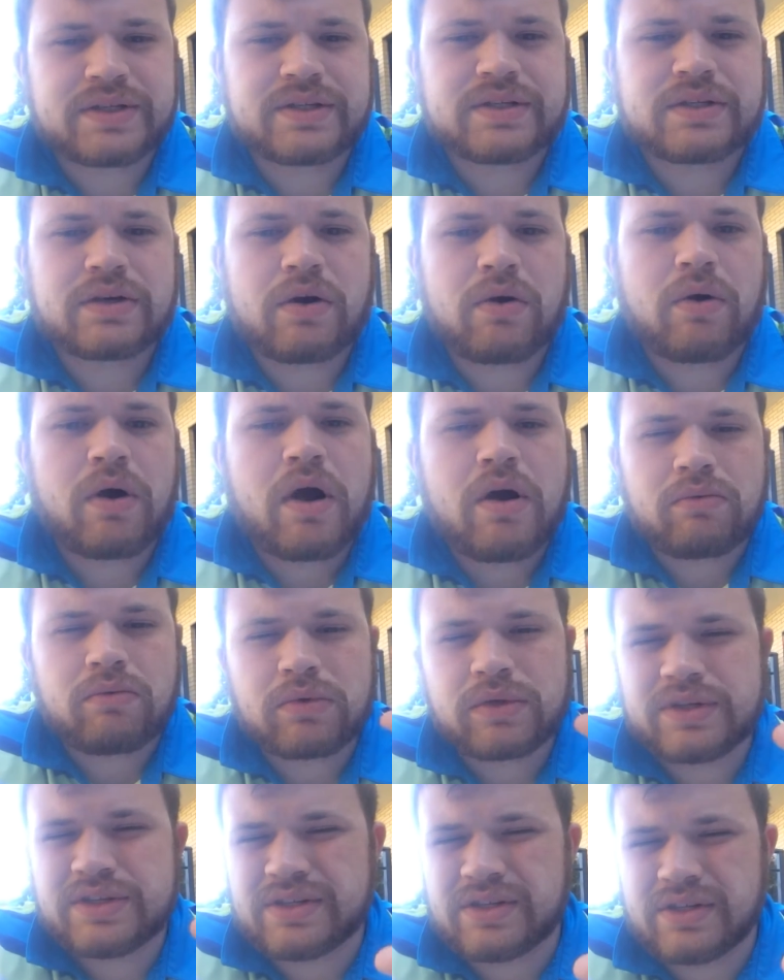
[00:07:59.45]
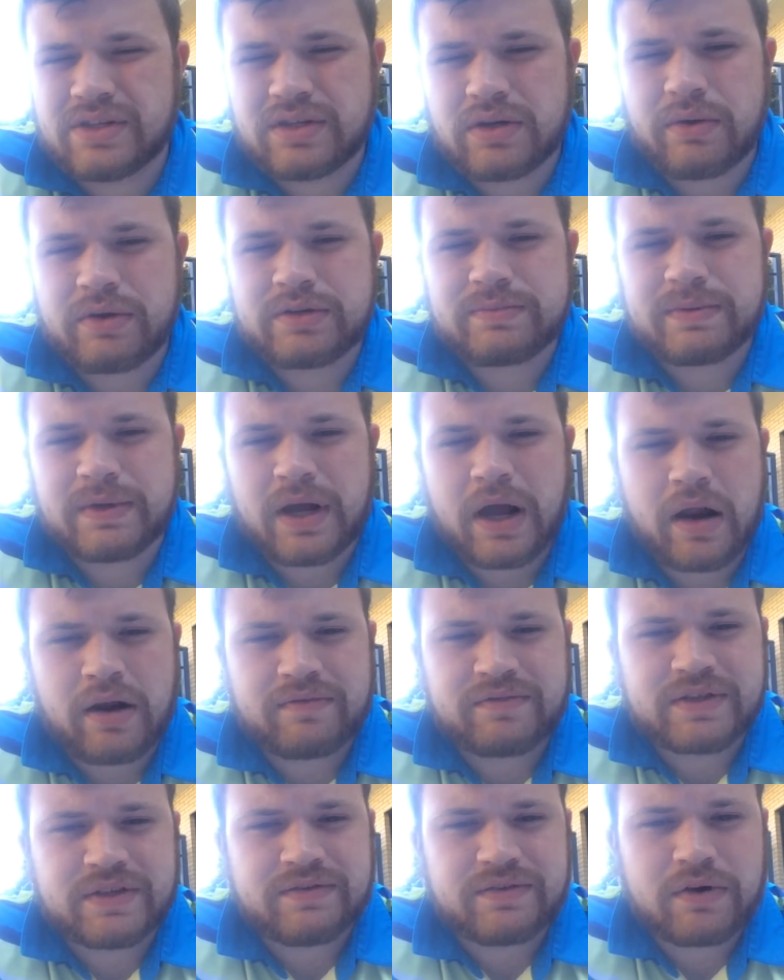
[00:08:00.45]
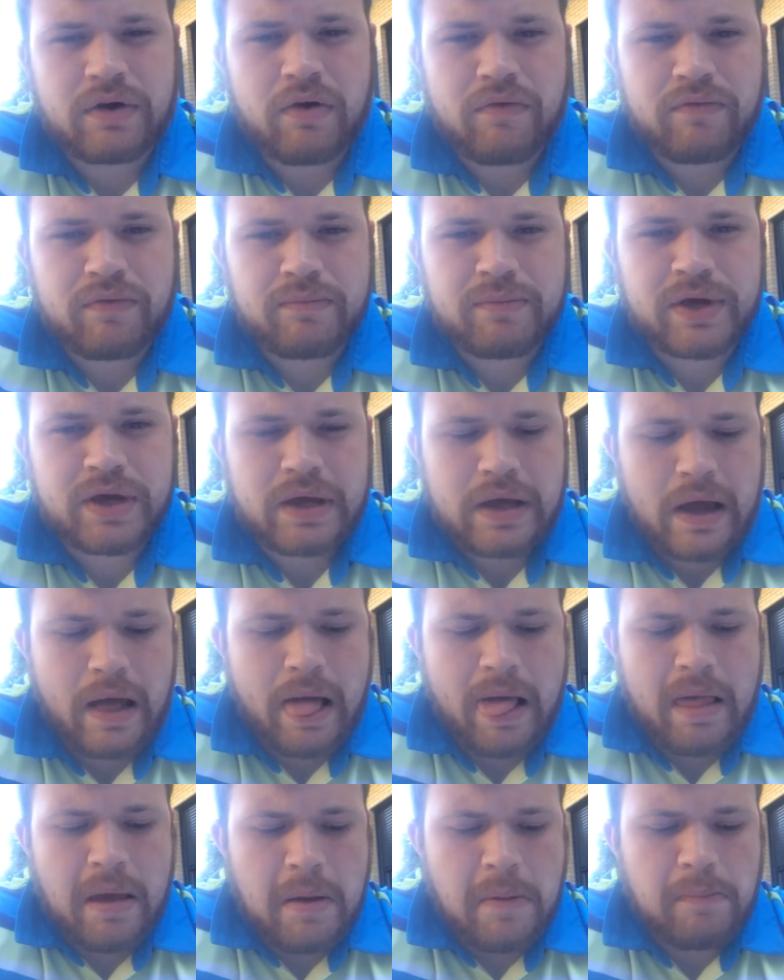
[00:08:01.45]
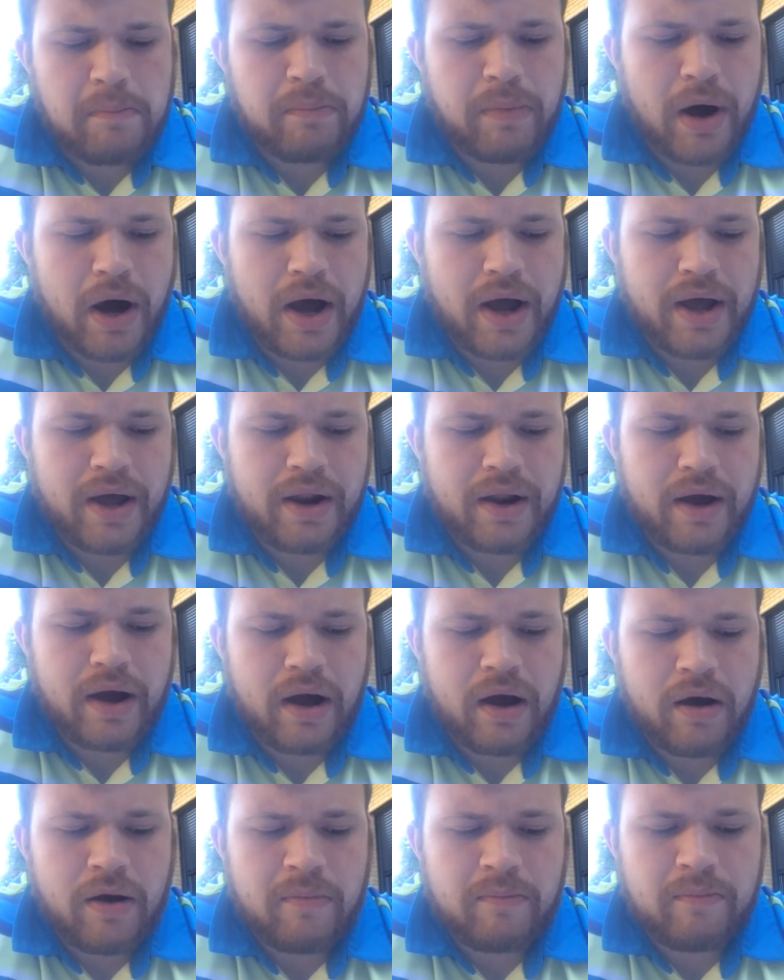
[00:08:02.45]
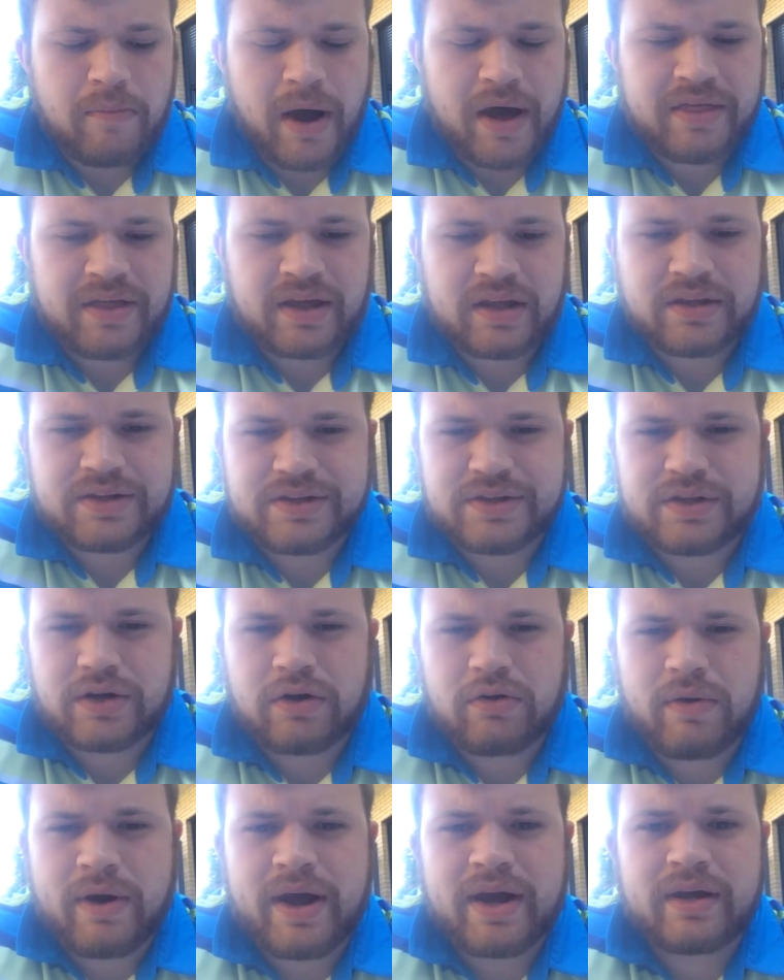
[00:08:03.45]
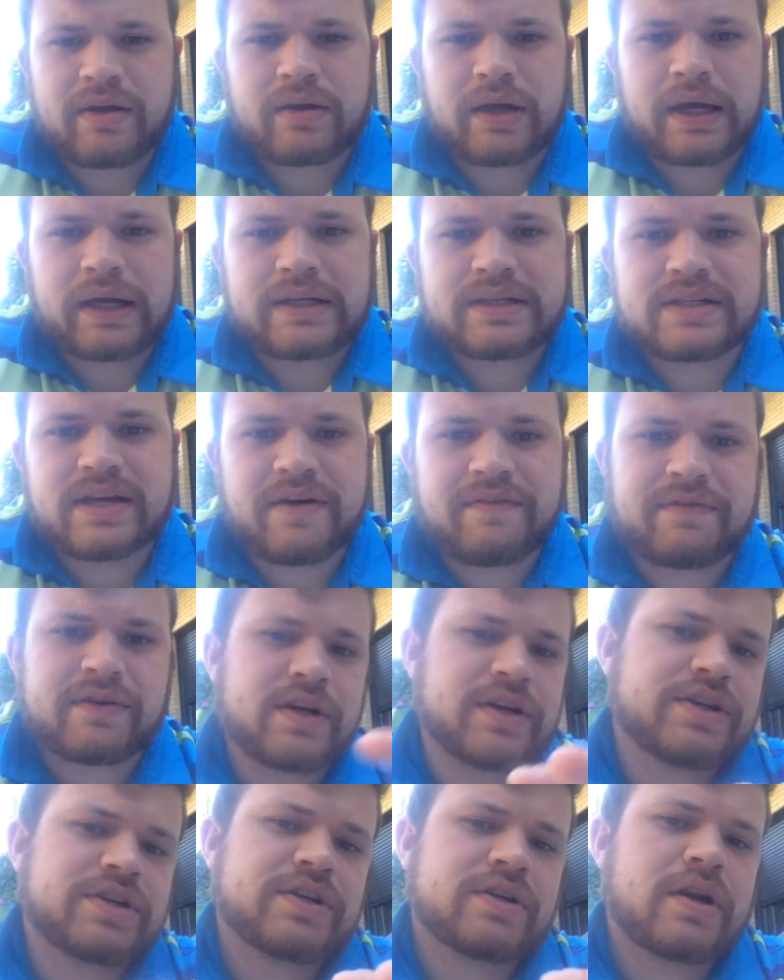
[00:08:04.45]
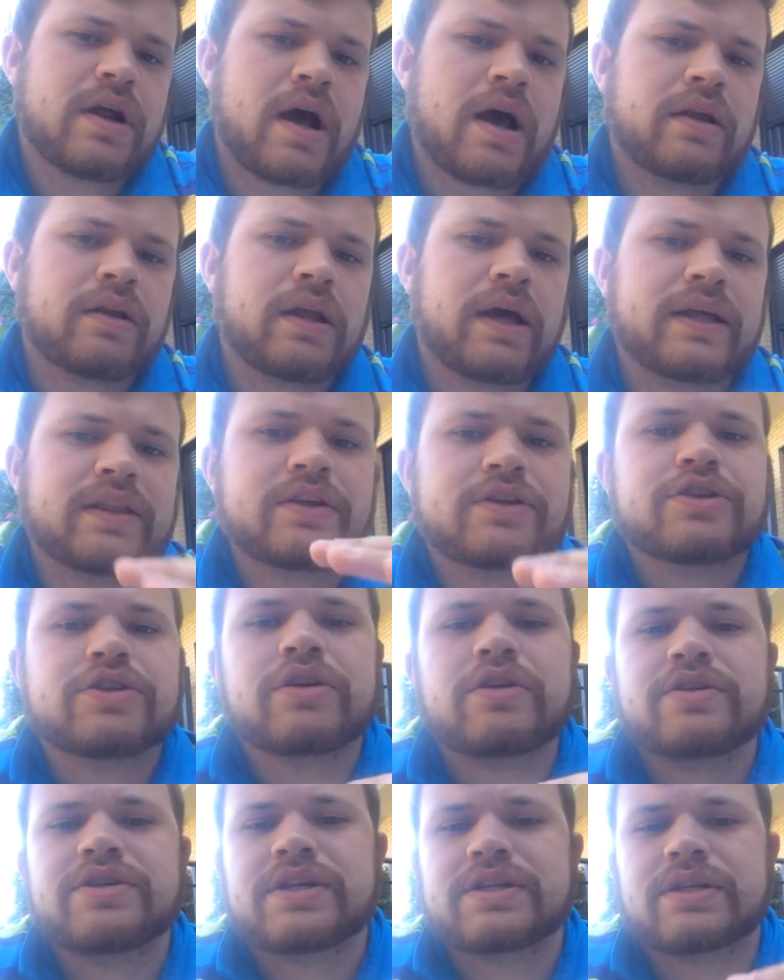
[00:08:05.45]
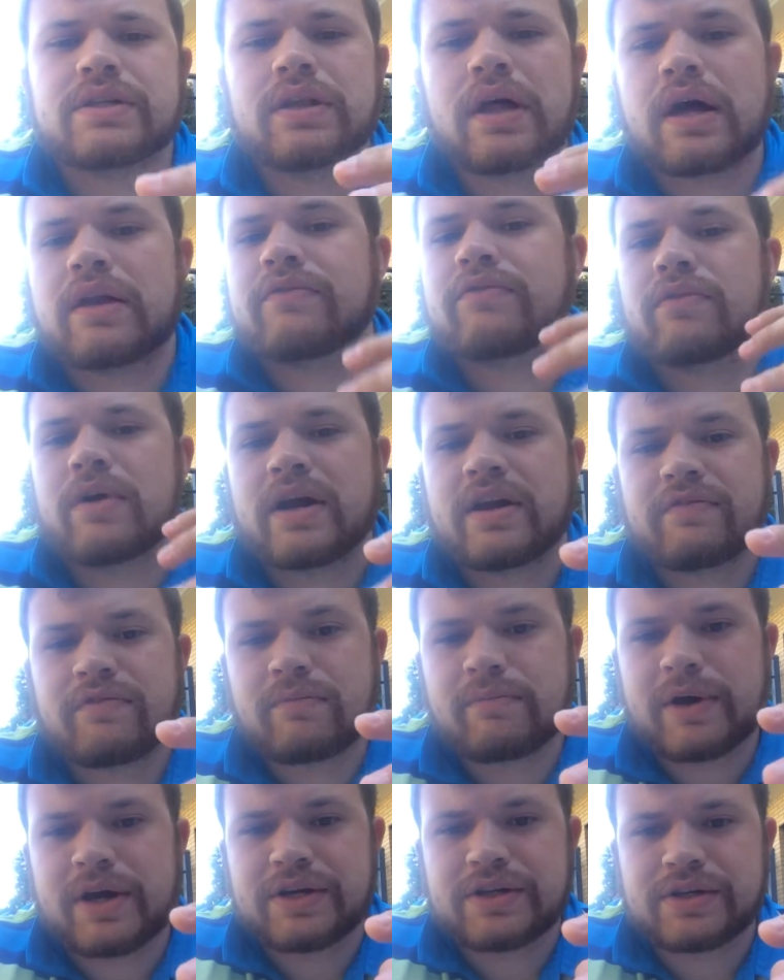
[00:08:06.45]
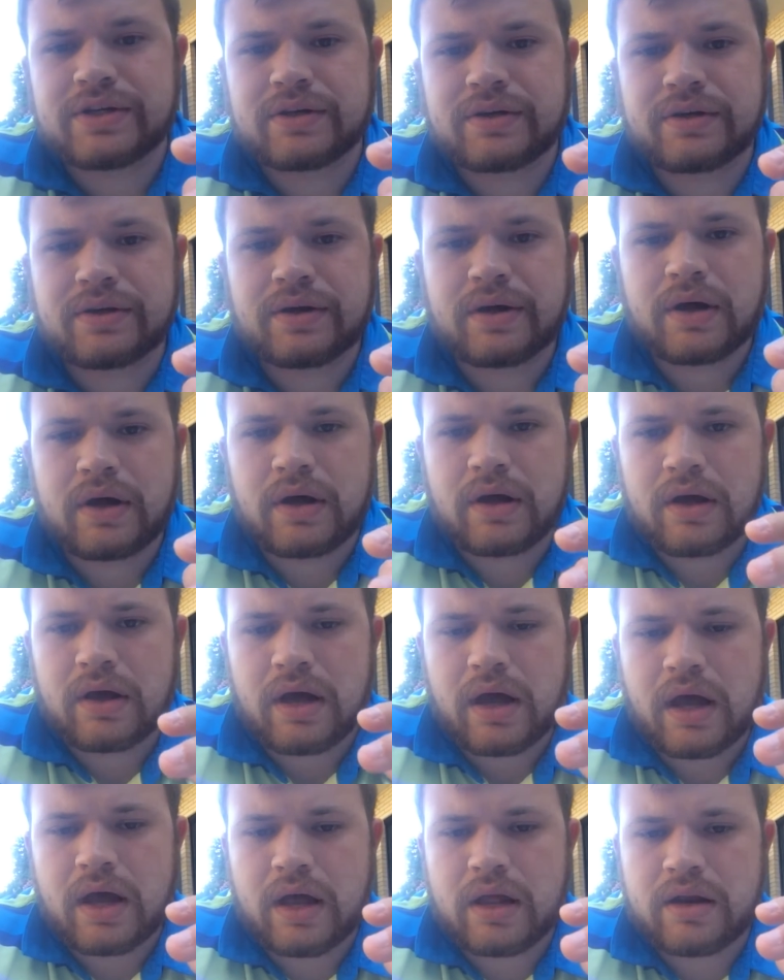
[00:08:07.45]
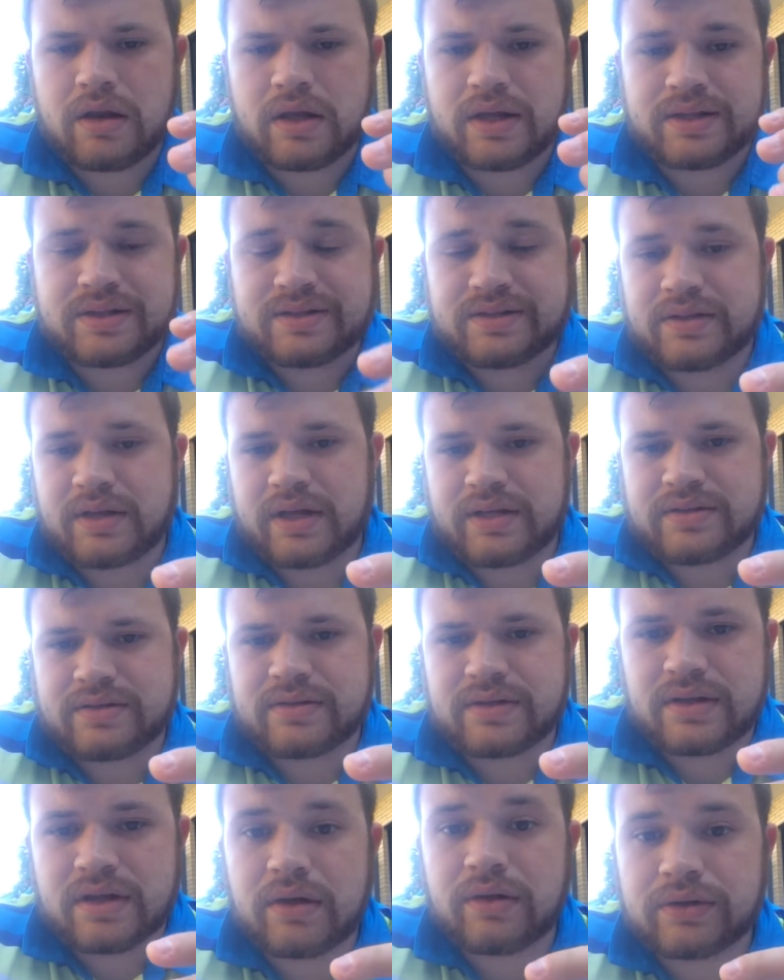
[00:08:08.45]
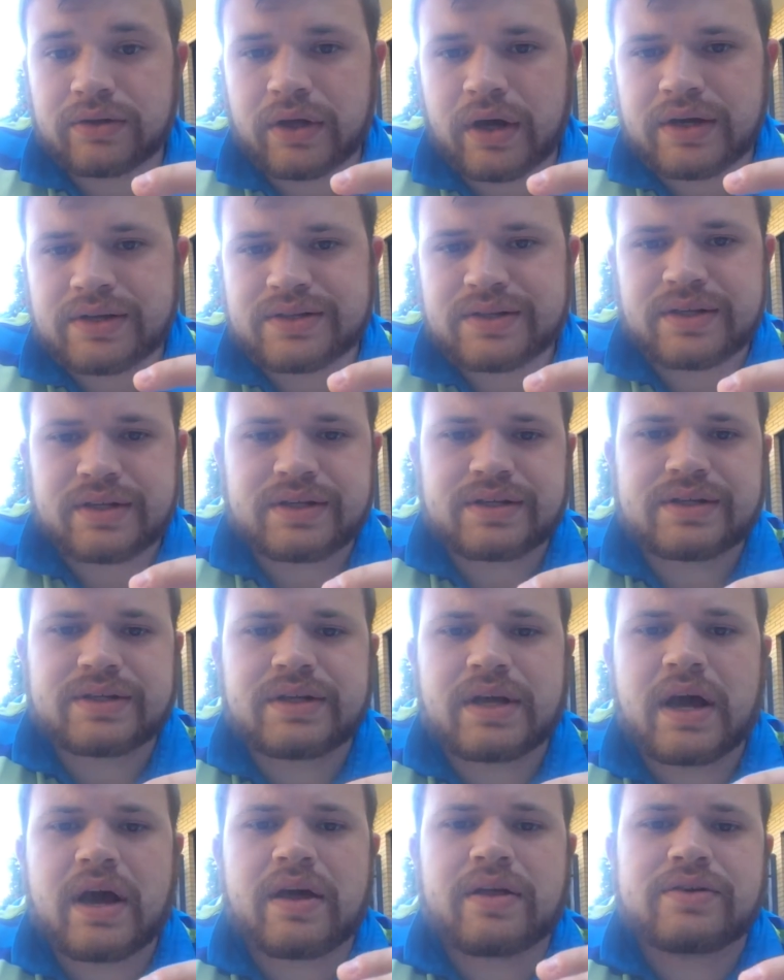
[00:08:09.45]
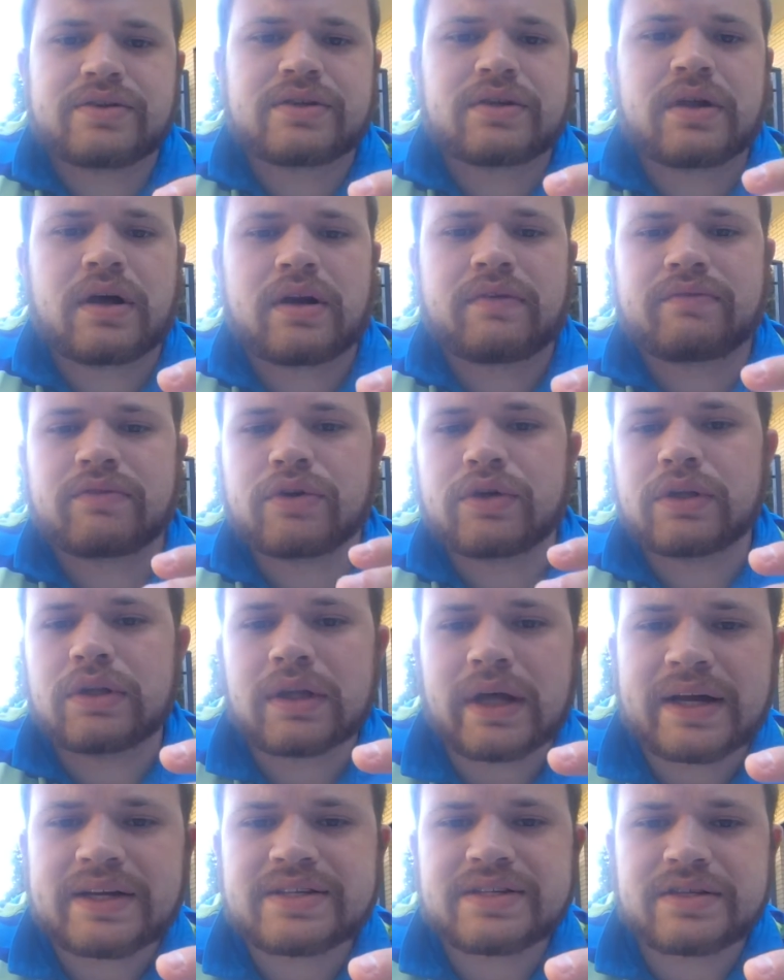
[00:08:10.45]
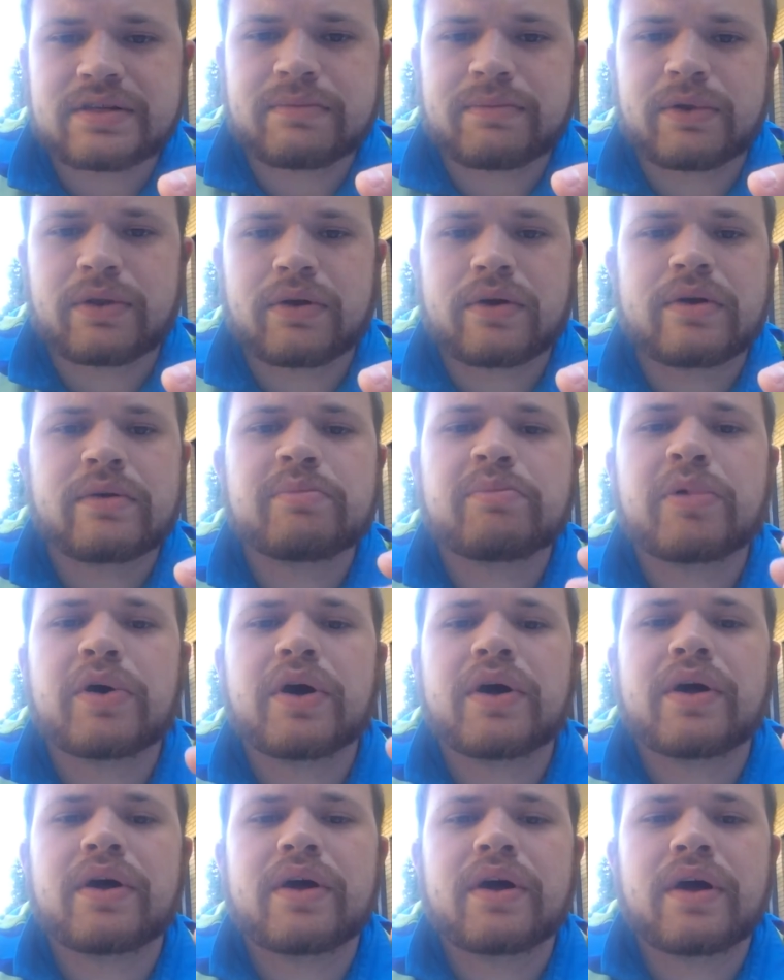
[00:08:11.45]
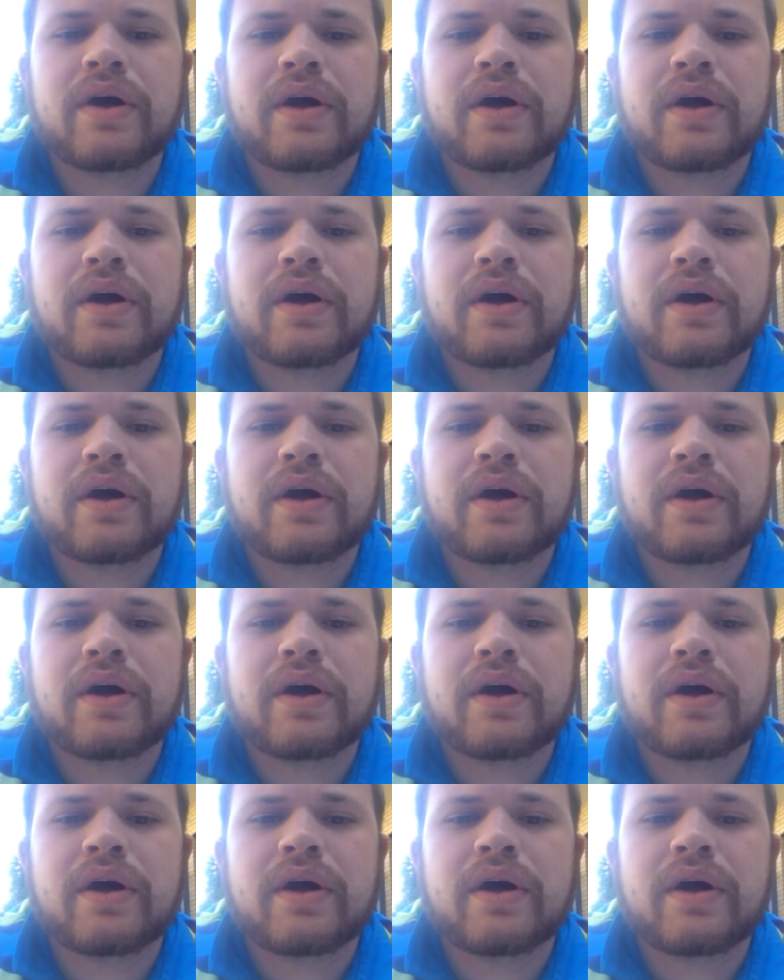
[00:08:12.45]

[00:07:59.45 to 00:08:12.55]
And so religion has always been kind of difficult for me, but I think this is a great definition on the church has a lot of great information, and it still does to this day. There's a lot of good lessons to be learned, but